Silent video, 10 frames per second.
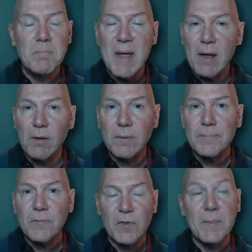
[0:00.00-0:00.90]
male
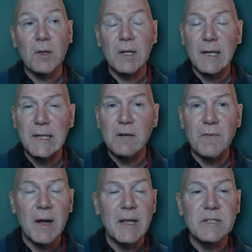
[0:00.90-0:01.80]
female can
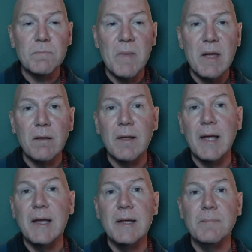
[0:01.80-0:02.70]
identify as male
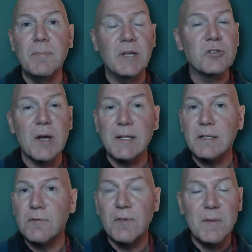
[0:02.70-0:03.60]
and be
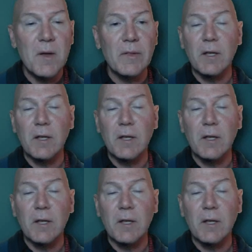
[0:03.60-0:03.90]
attracted to female.